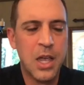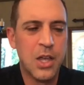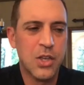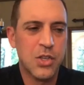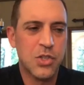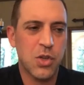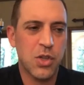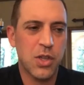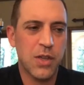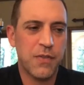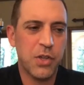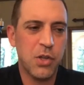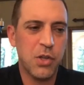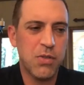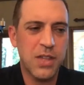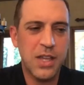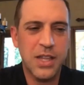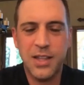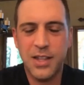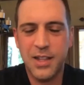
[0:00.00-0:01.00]
So if you
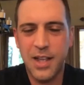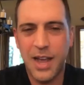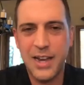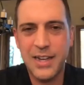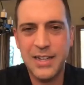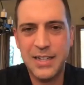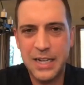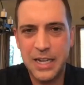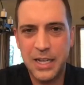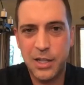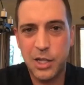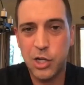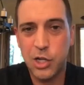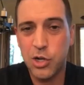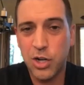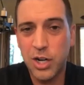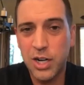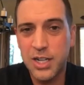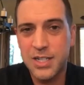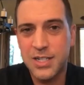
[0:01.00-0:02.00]
think that idea that you're going